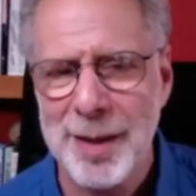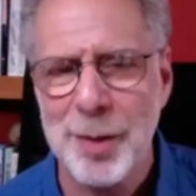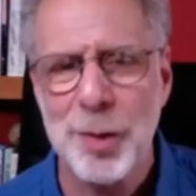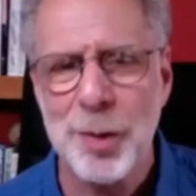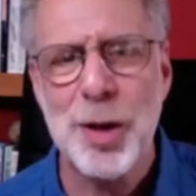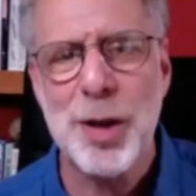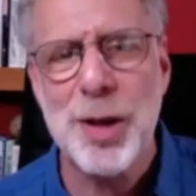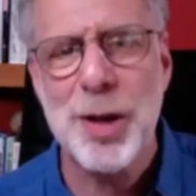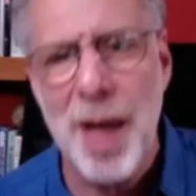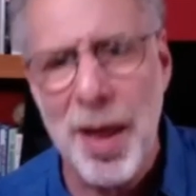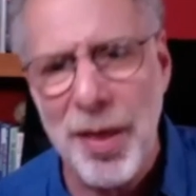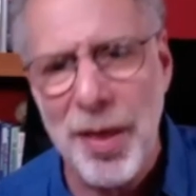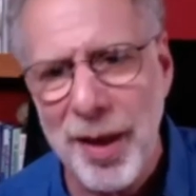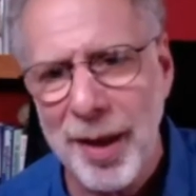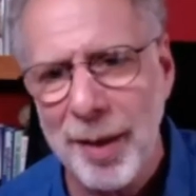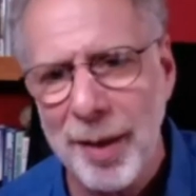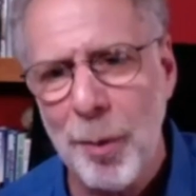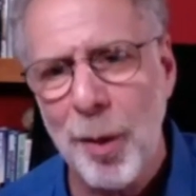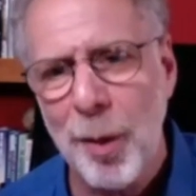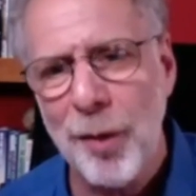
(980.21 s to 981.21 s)
There's
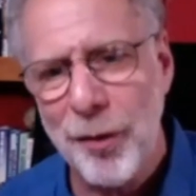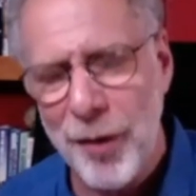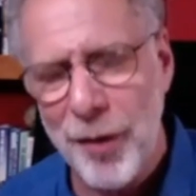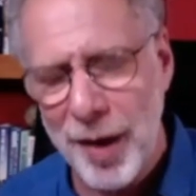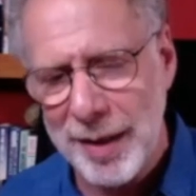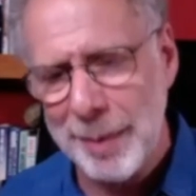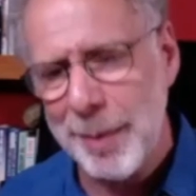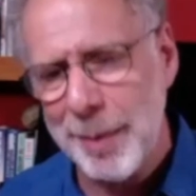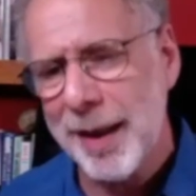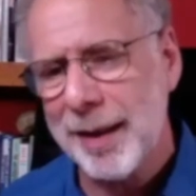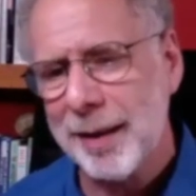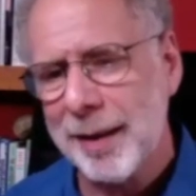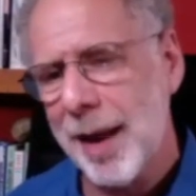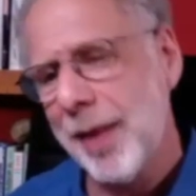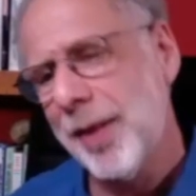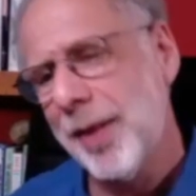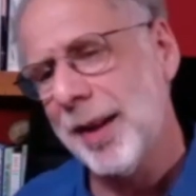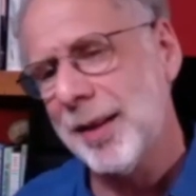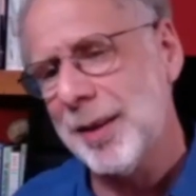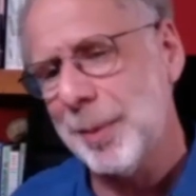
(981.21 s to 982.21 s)
nothing more fundamental, I
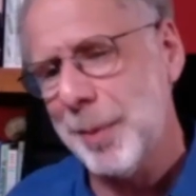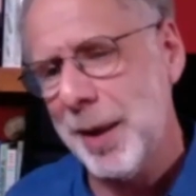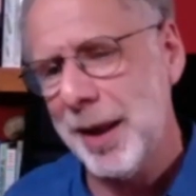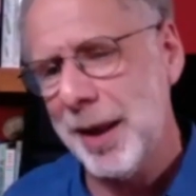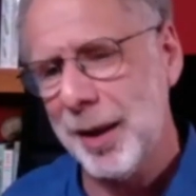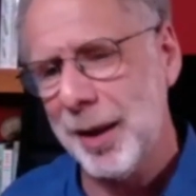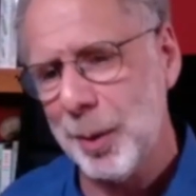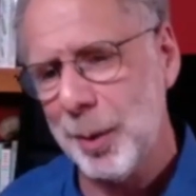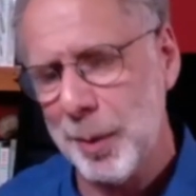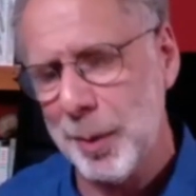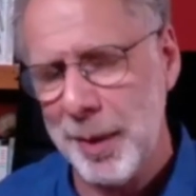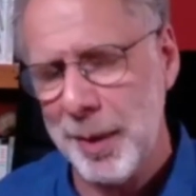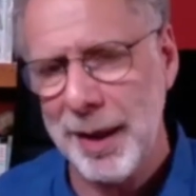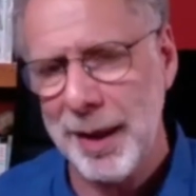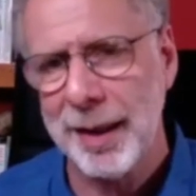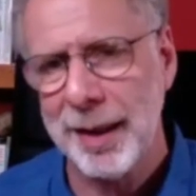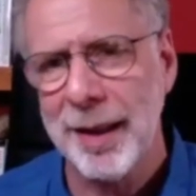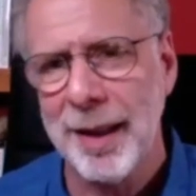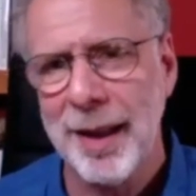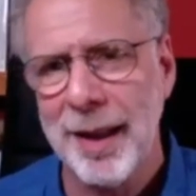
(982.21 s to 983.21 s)
think, to being a human
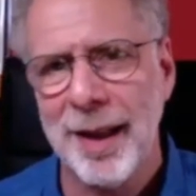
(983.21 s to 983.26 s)
being